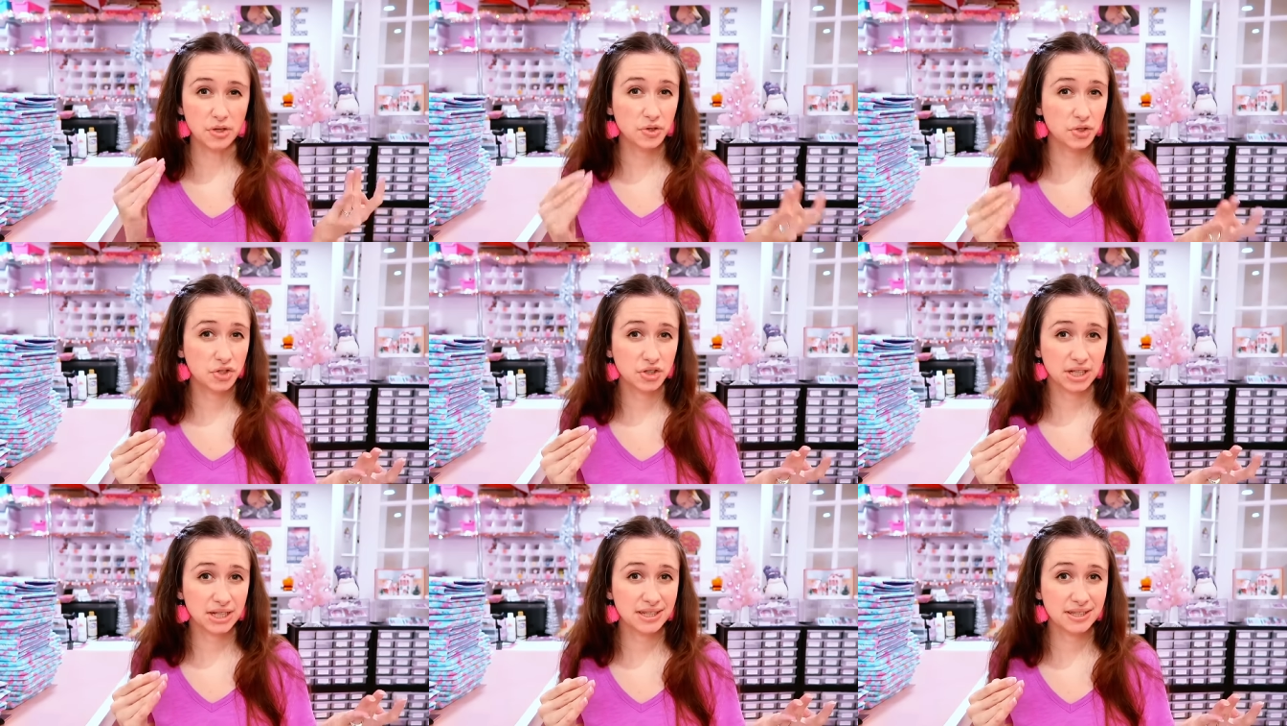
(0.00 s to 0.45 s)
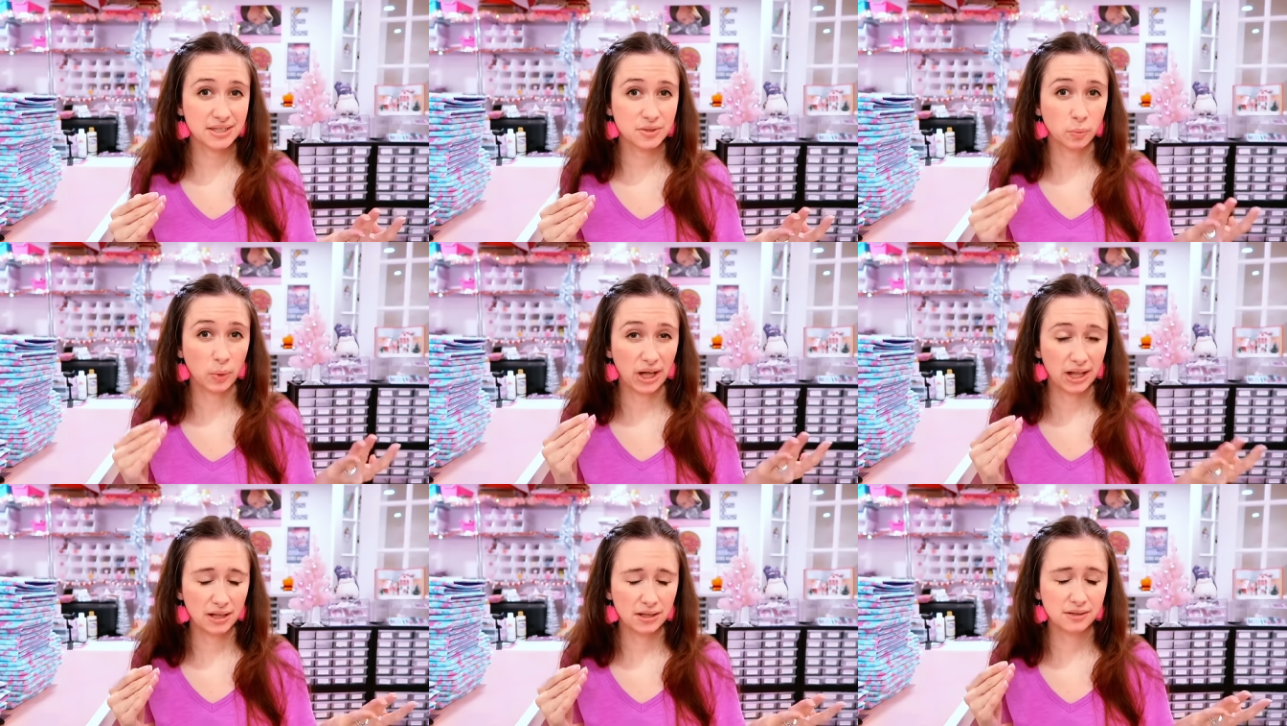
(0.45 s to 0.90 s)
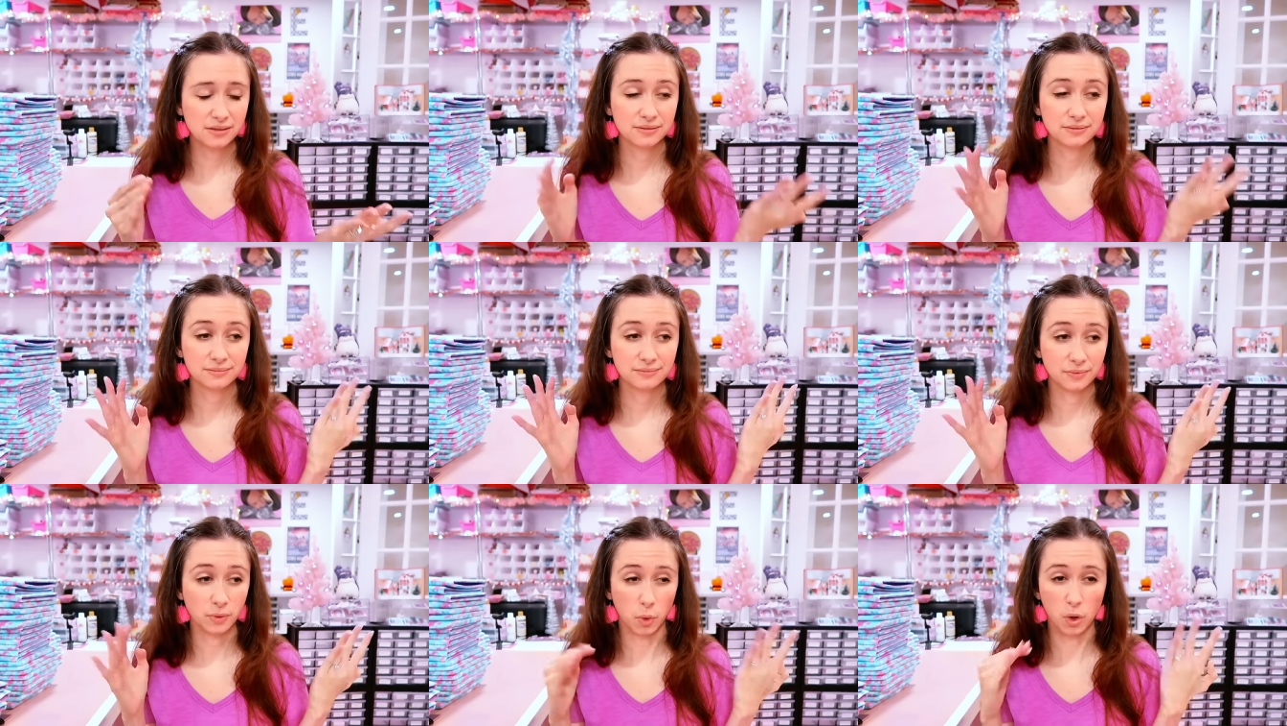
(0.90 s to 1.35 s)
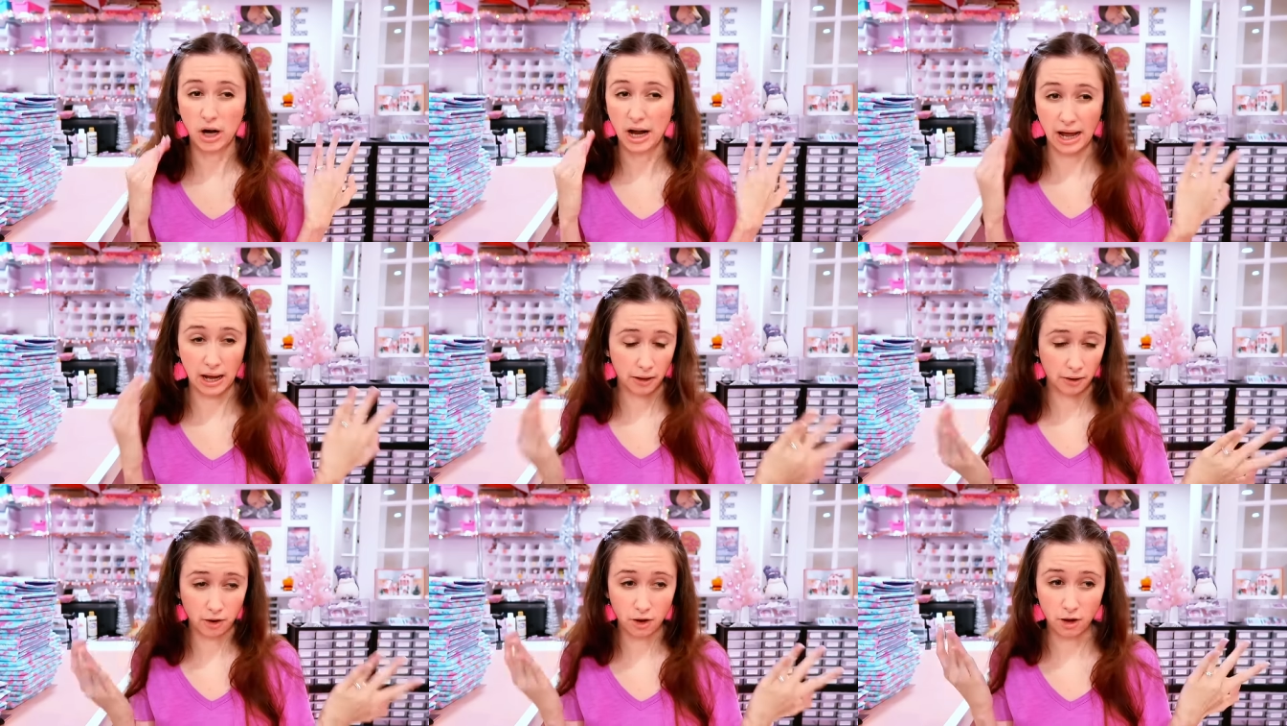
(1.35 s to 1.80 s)
nutrients well or
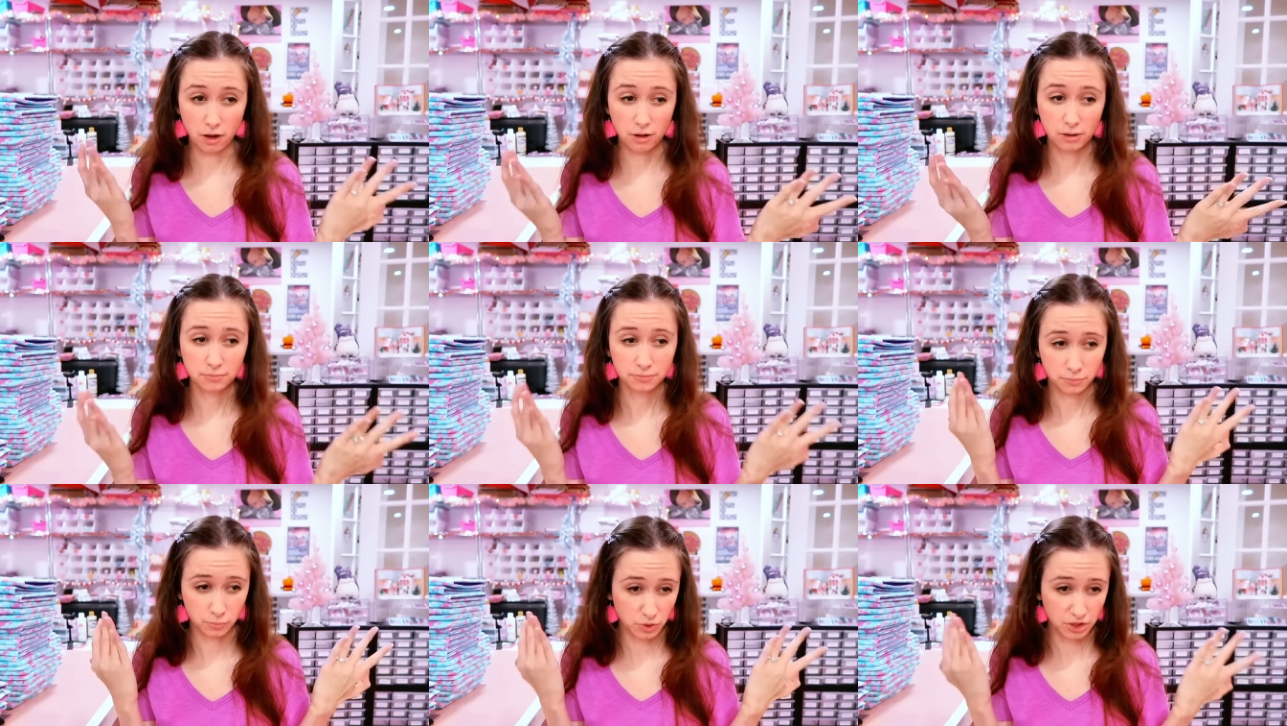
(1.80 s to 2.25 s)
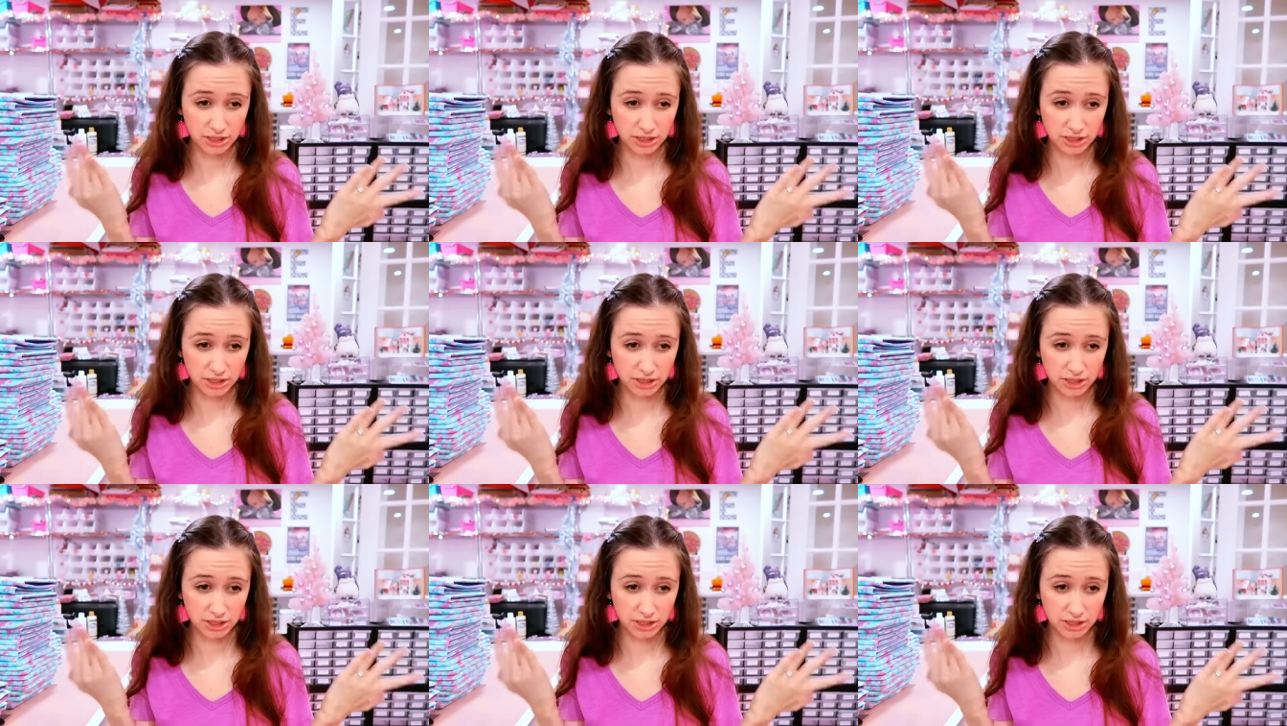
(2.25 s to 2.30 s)
at all,